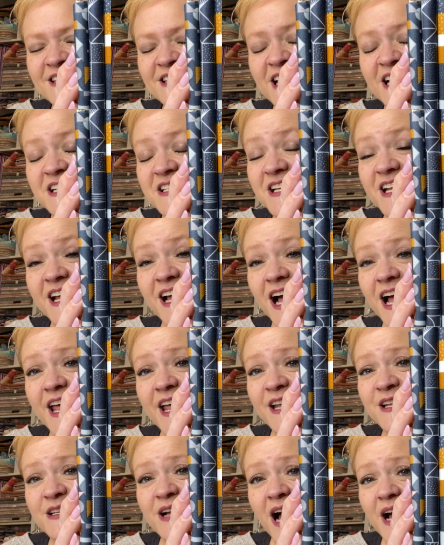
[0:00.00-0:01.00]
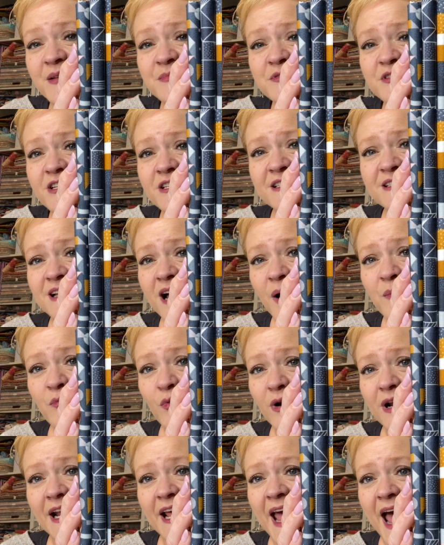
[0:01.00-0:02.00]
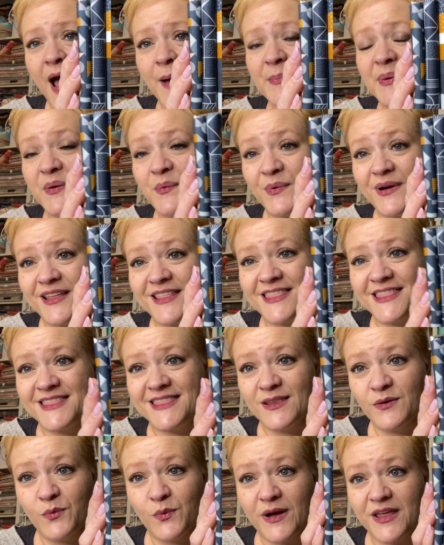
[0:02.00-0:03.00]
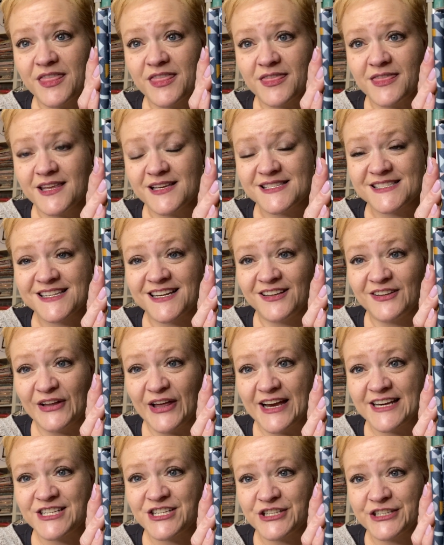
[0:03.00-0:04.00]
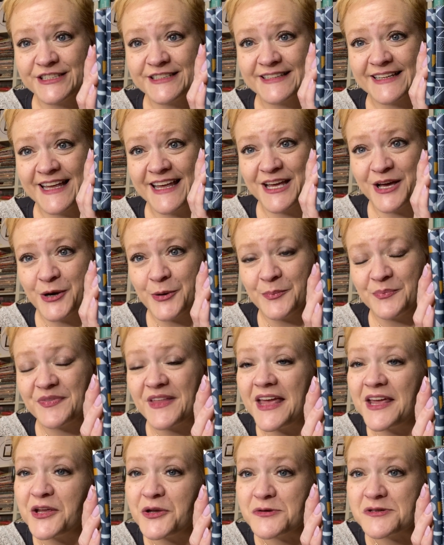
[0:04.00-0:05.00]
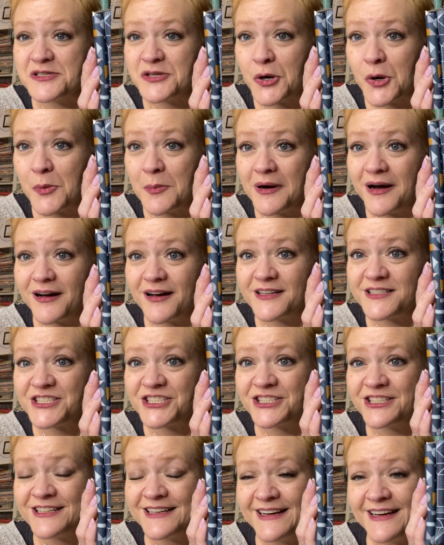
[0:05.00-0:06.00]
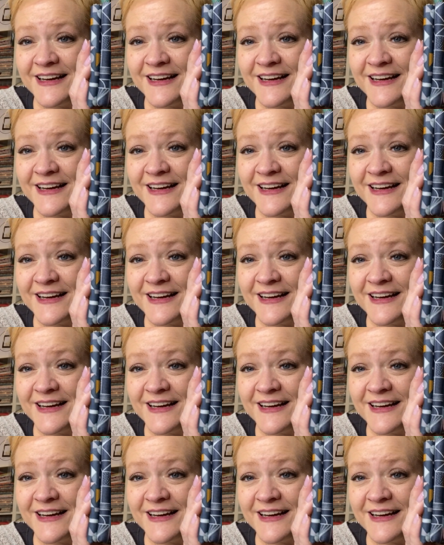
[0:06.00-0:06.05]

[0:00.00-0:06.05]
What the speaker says: That I'm really happy with this collection, Kim. Thank you so much.